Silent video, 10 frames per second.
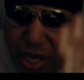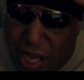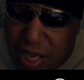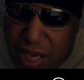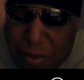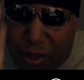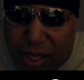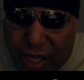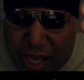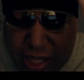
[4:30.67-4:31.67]
And I
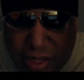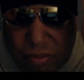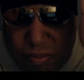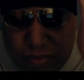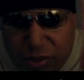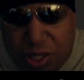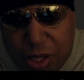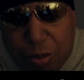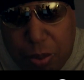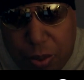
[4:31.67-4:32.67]
want it, like,
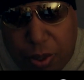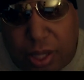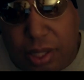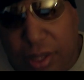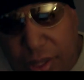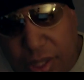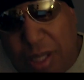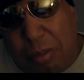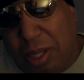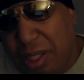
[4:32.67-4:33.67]
to the point. You
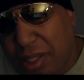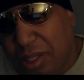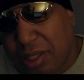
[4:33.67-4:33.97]
know what I mean?